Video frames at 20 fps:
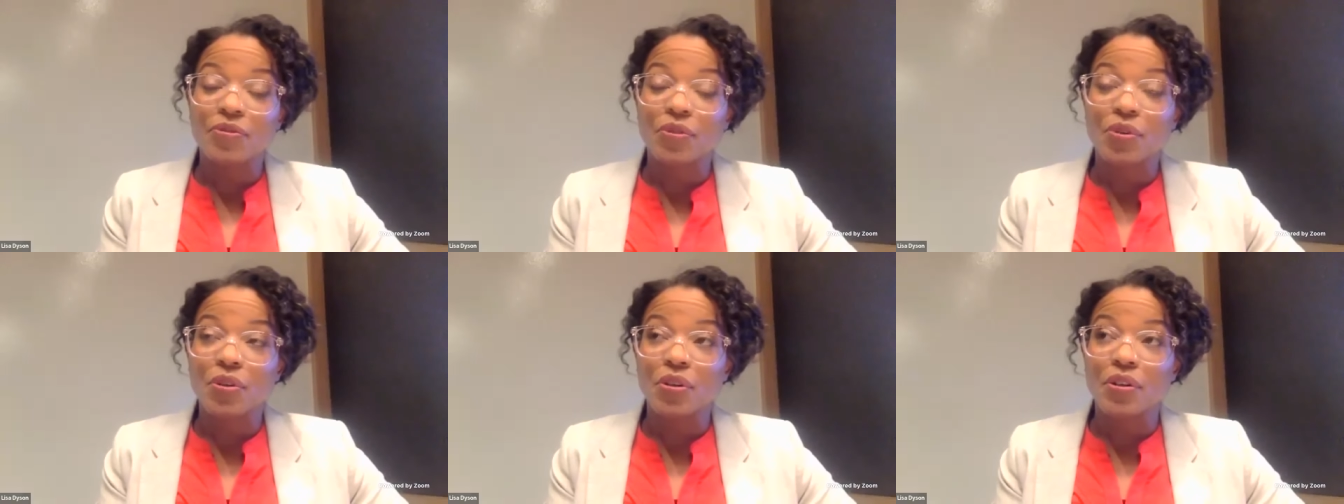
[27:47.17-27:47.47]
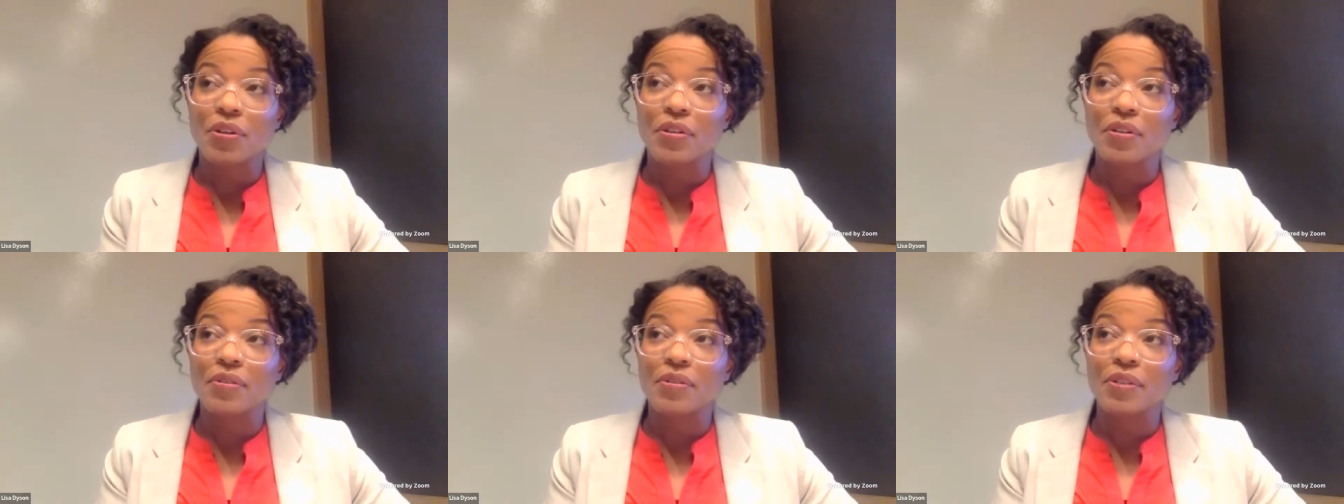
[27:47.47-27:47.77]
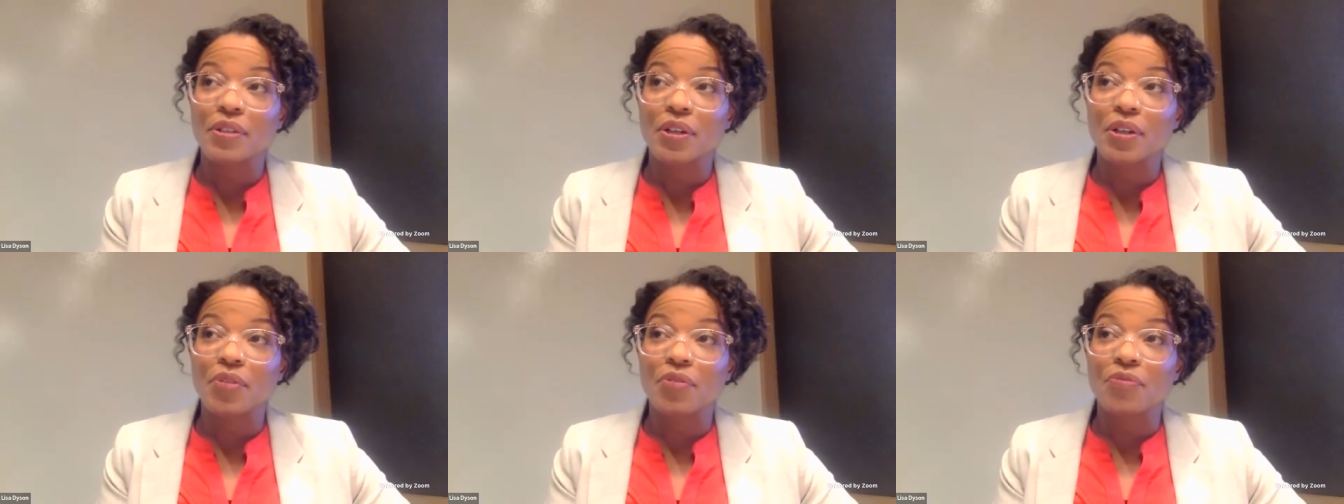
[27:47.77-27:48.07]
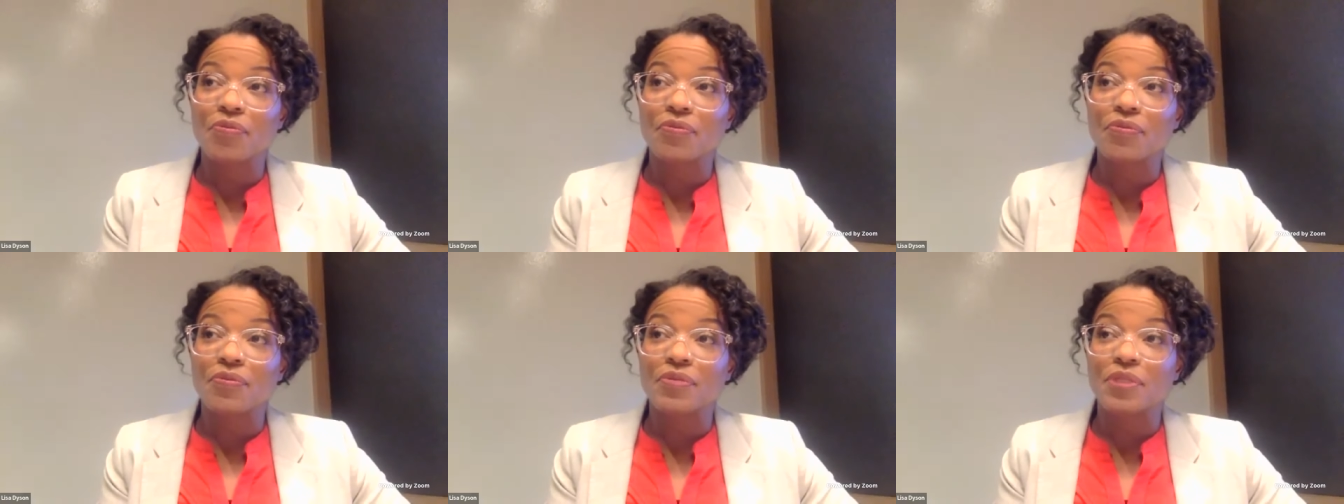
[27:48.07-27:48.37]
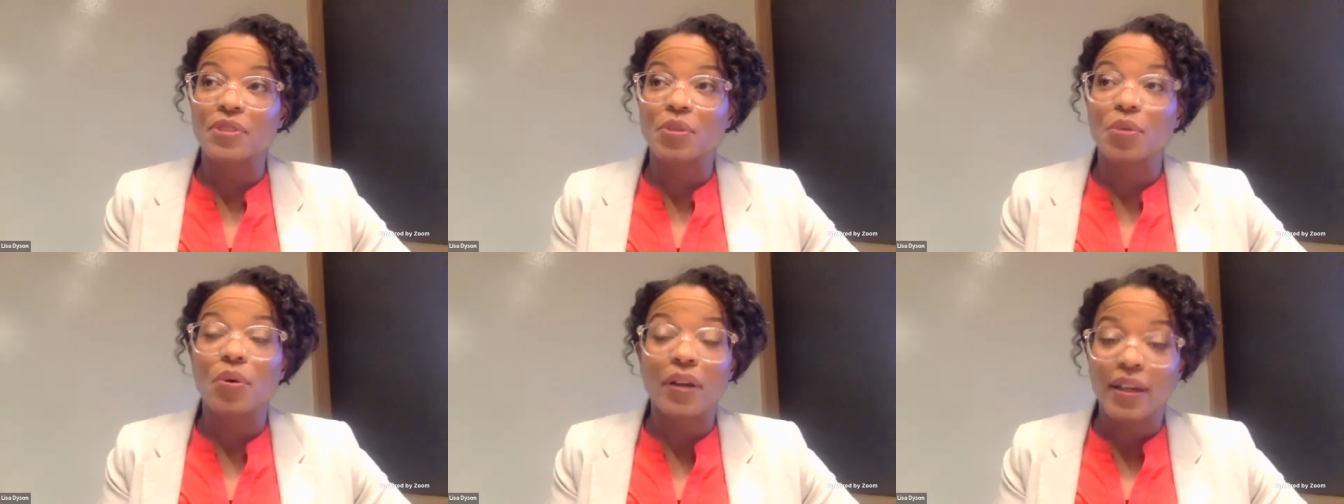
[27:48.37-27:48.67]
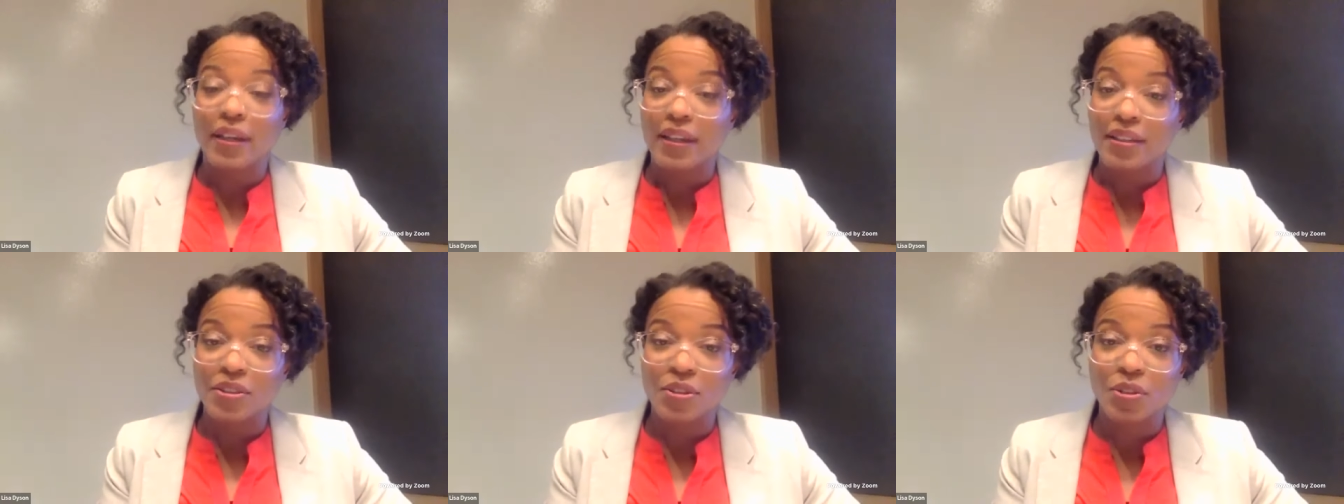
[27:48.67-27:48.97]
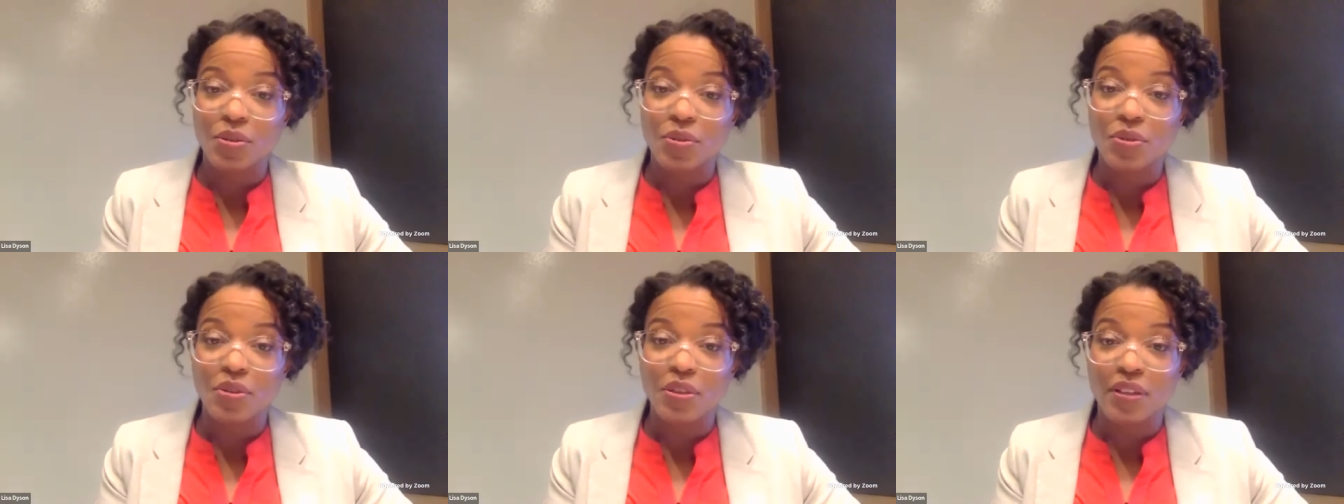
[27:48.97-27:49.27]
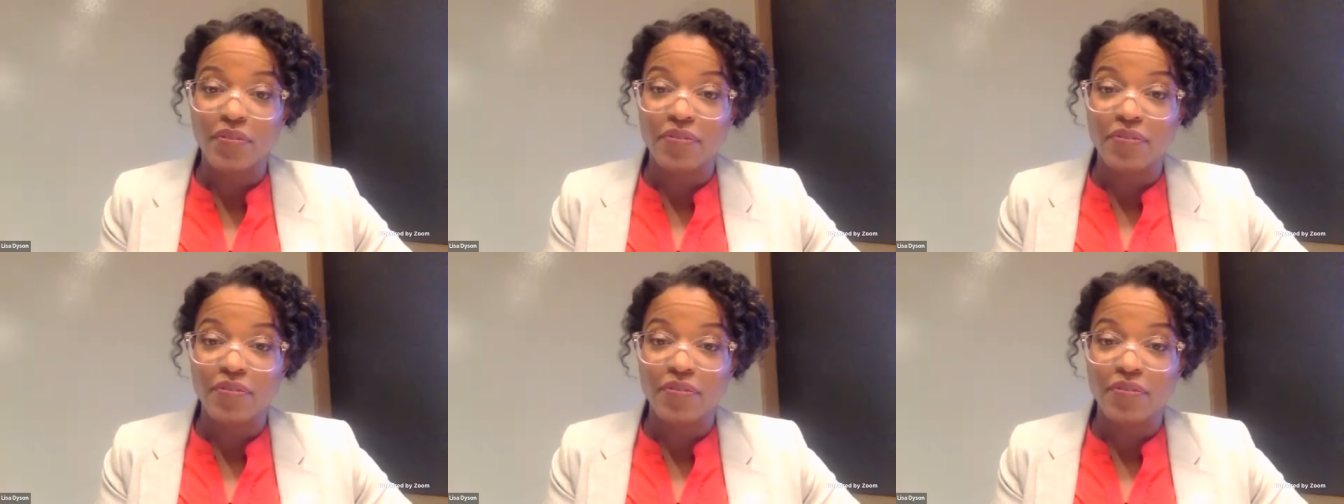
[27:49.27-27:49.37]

for you know soy is used